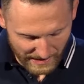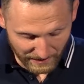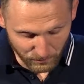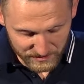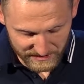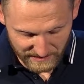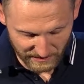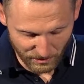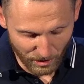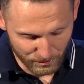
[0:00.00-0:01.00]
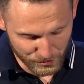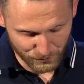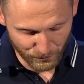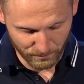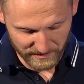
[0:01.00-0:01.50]
I was in a
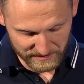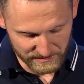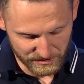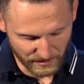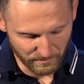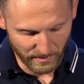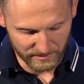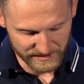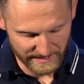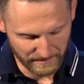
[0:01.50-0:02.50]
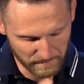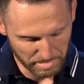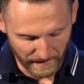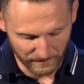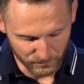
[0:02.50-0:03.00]
large room. This is John Paul
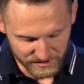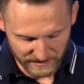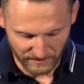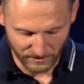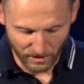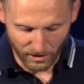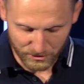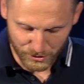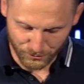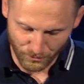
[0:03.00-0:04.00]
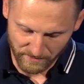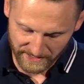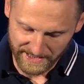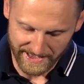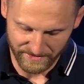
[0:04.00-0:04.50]
saying, I was in a large room
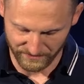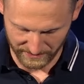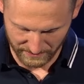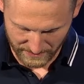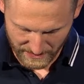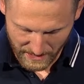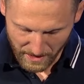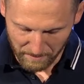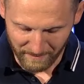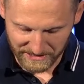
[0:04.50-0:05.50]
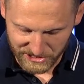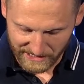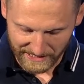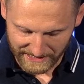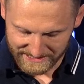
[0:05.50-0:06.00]
in heaven. Much
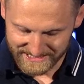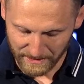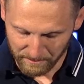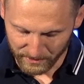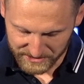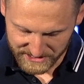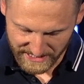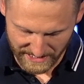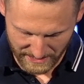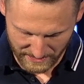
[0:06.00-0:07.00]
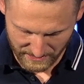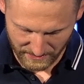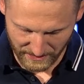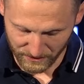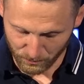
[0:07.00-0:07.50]
like a temple setting,
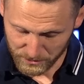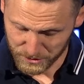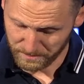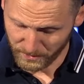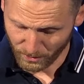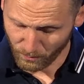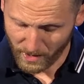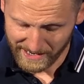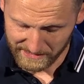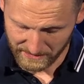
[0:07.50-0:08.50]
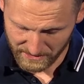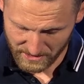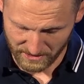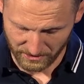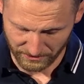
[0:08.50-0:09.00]
it was pure white in
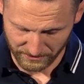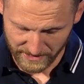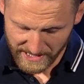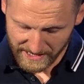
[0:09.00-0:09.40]
color.